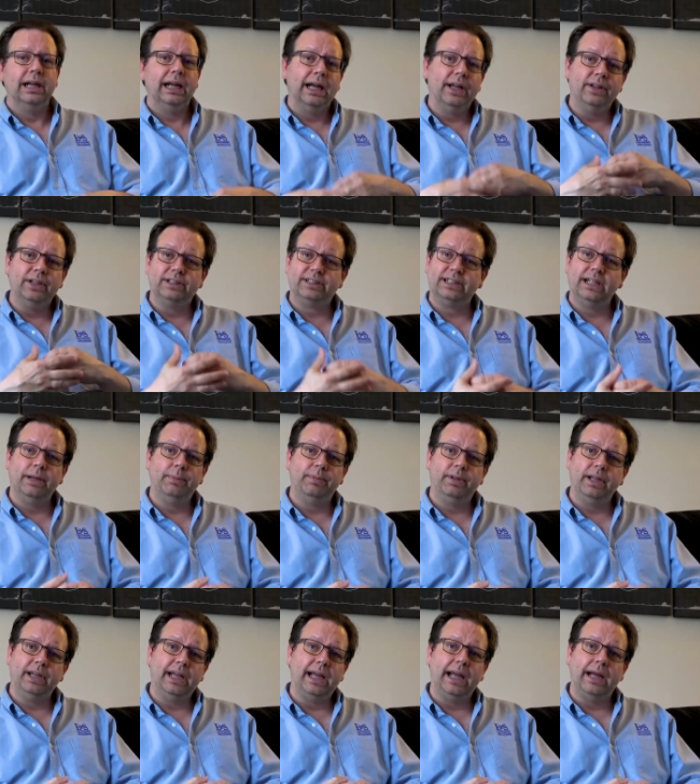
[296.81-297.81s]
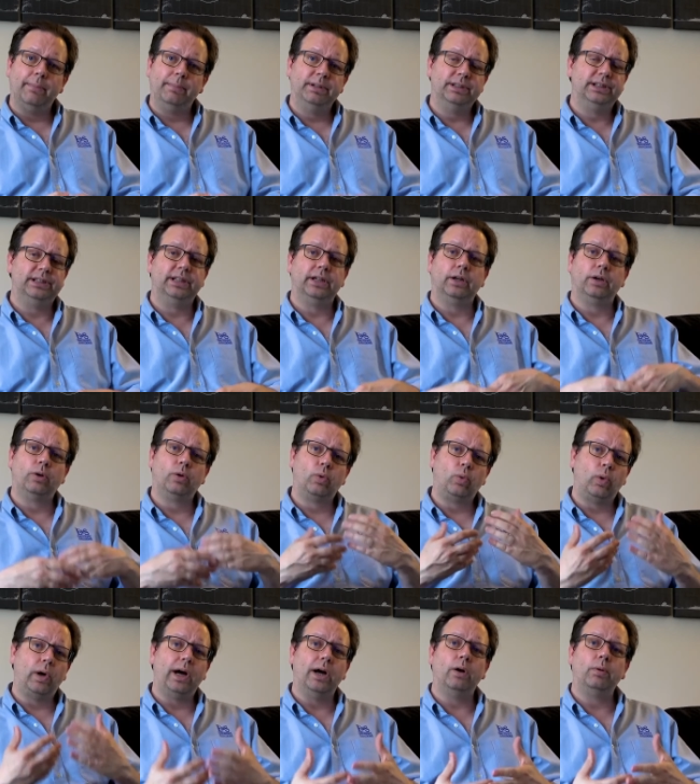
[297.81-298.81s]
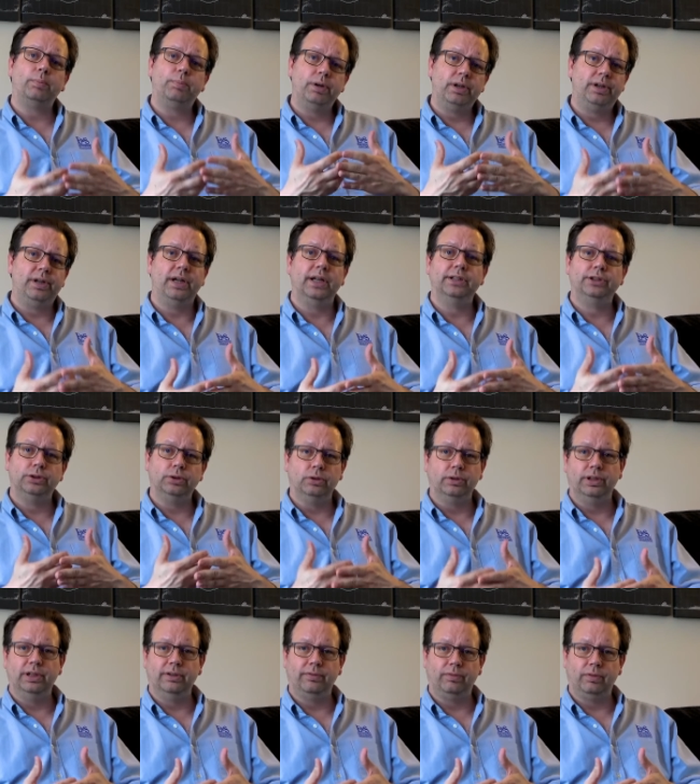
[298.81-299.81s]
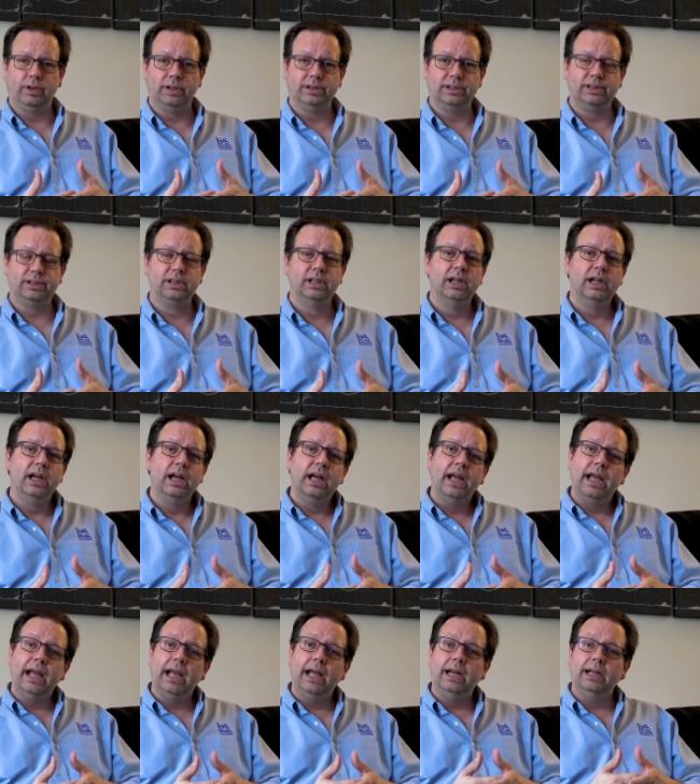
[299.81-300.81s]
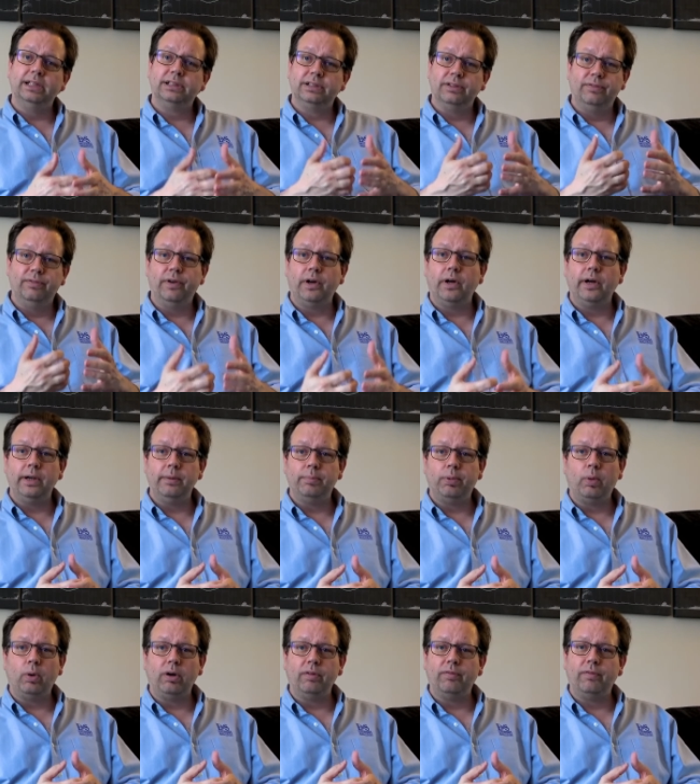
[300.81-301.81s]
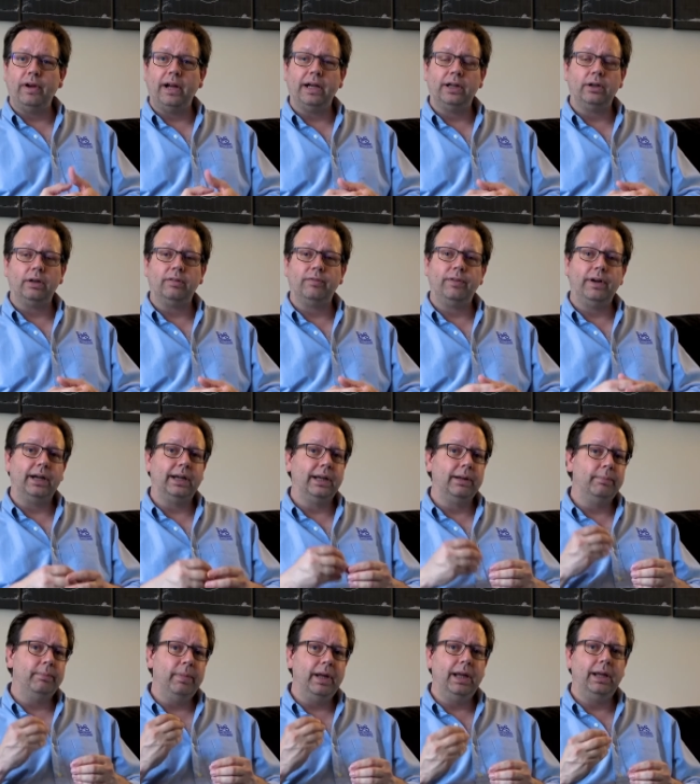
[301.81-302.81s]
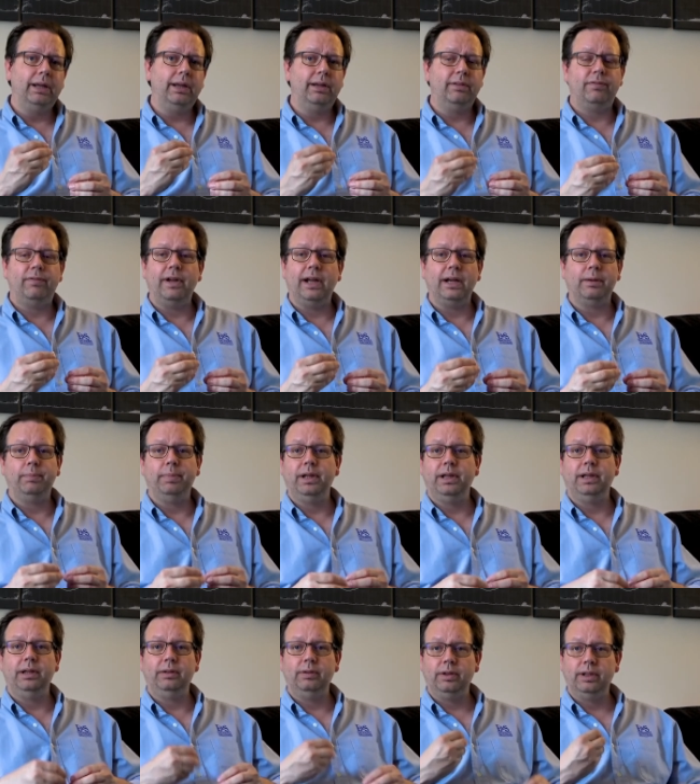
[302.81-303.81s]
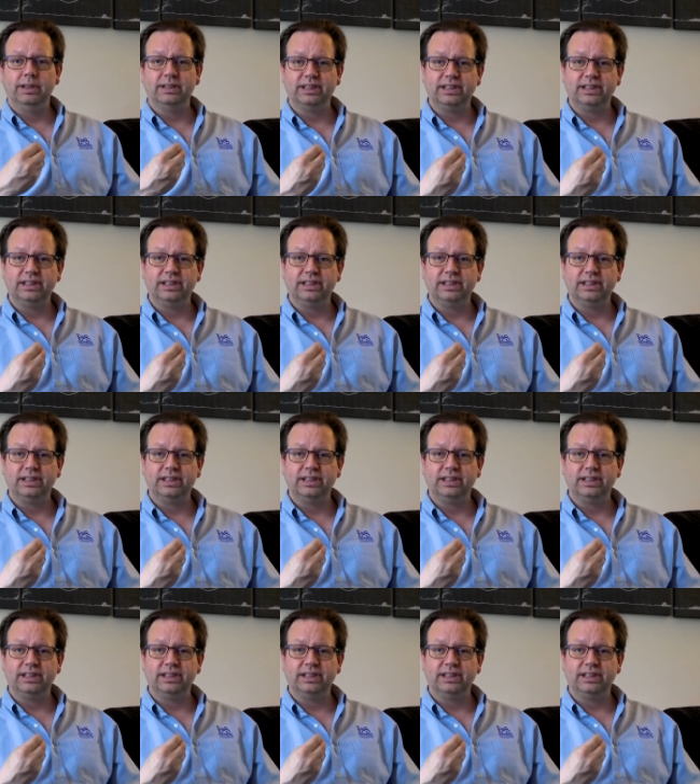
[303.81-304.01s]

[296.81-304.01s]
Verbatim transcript: And the same thing happens here, ground potential difference and it's a very important factor. In fact, it may in fact be the